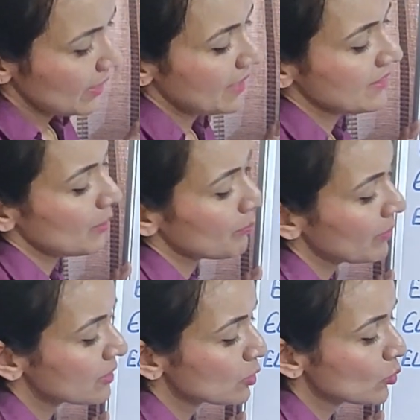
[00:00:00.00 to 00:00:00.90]
And
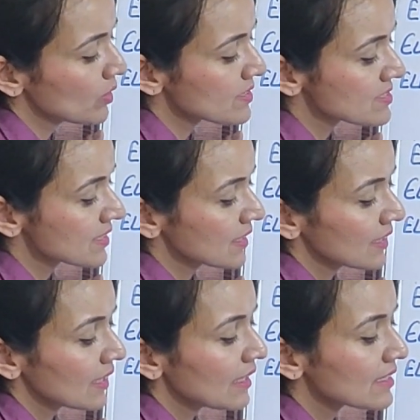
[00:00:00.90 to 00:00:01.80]
number two is
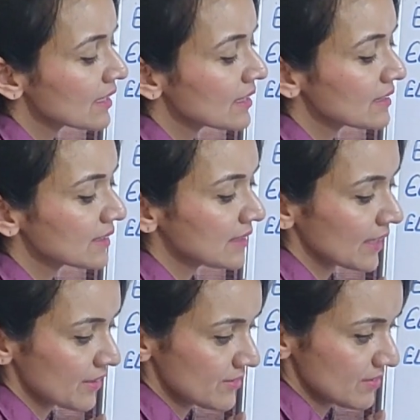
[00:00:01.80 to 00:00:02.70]
current
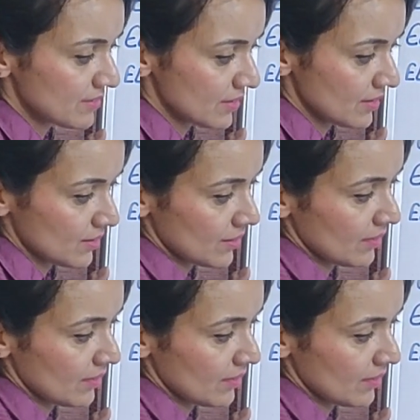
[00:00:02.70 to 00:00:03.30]
electricity.